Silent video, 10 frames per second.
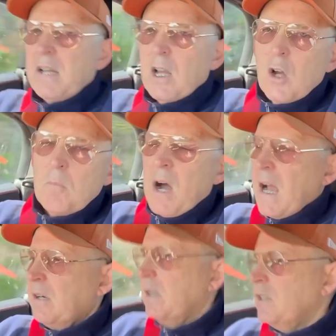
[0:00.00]
low
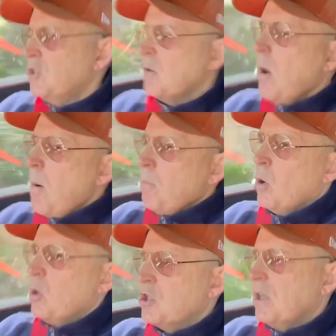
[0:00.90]
mileage
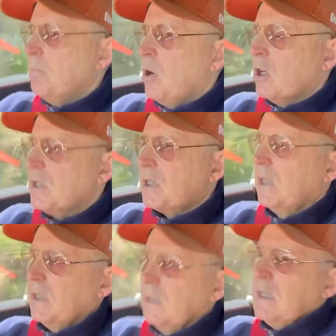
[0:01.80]
Porsche
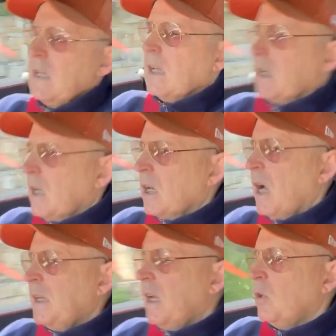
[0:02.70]
Boxster
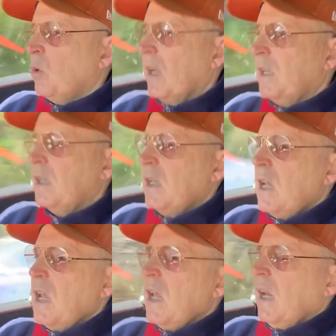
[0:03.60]
981
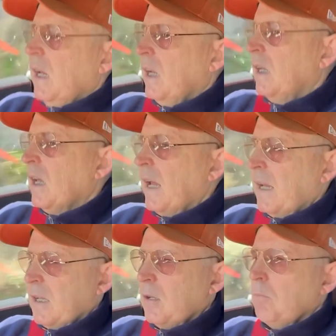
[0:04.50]
in
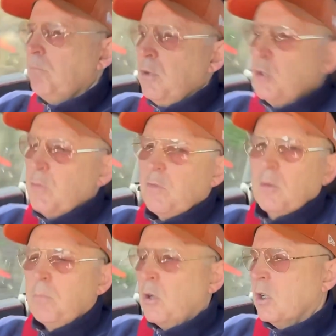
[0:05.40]
a beautiful
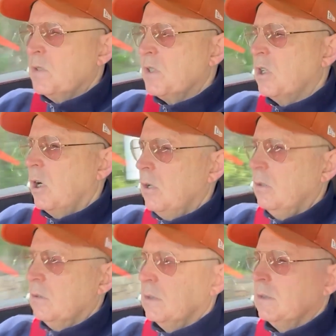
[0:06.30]
bronze
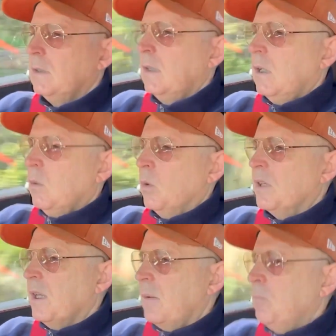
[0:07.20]
gold with a